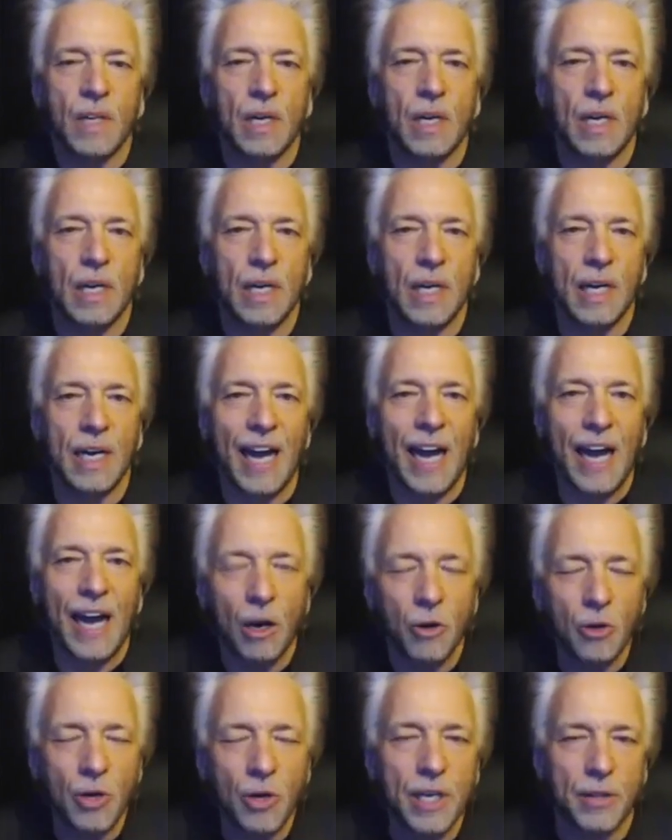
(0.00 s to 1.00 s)
how
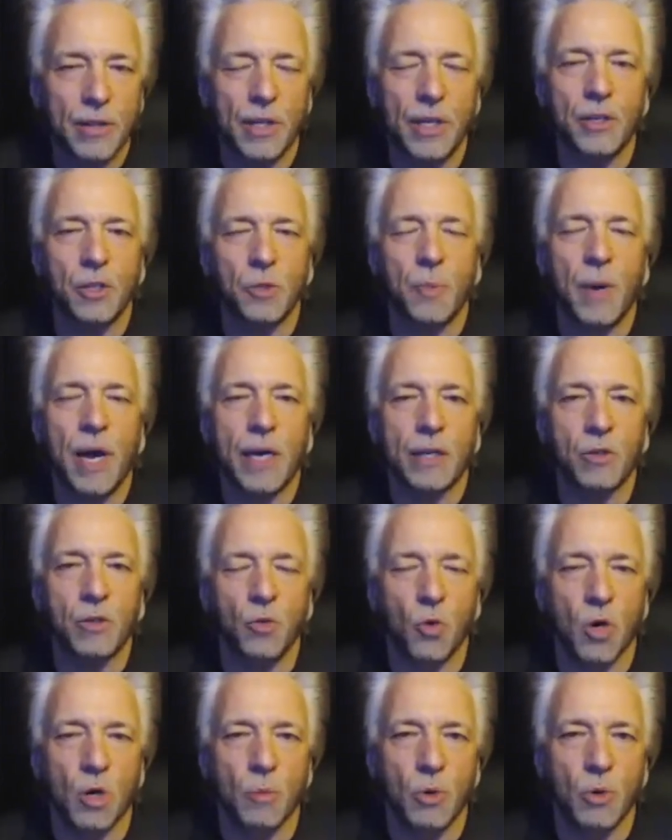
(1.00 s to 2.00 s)
to get things back to
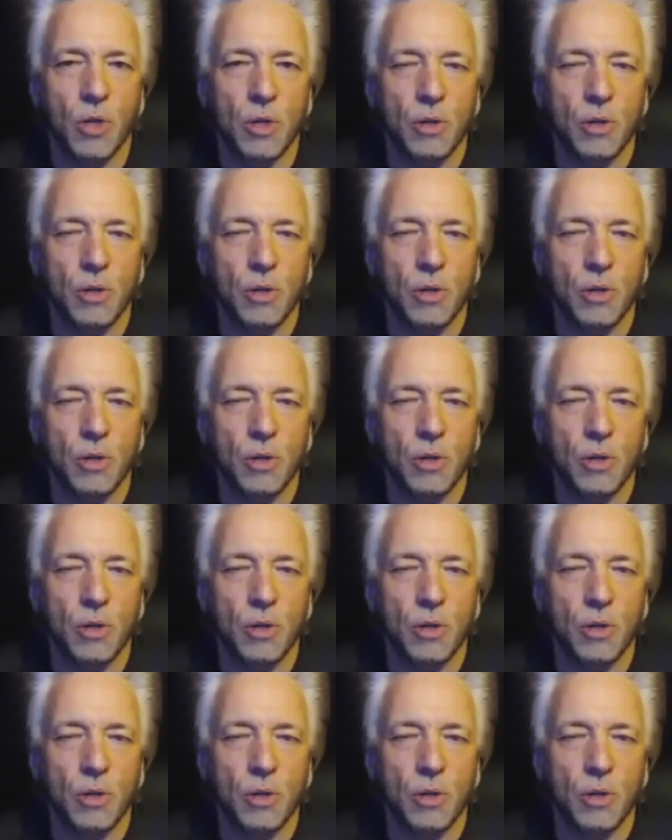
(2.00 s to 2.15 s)
normal.